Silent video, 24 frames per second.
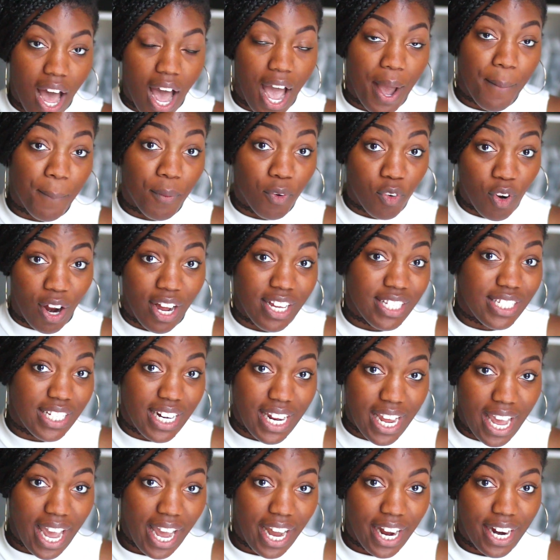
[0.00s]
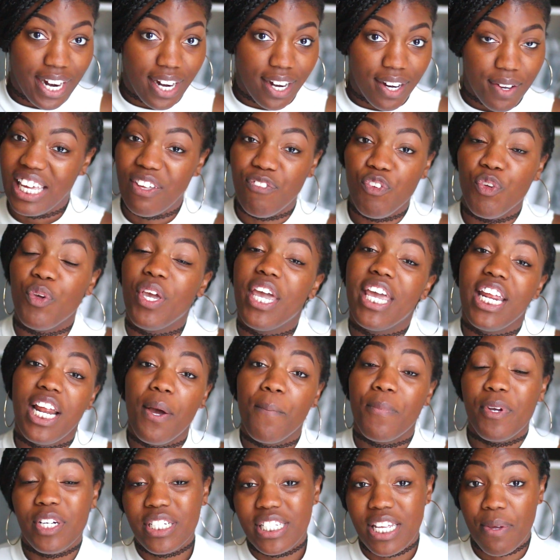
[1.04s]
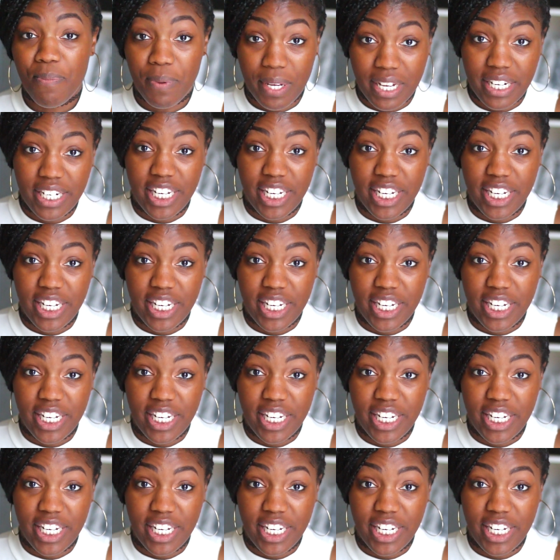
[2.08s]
high porosity hair. If you heat up your deep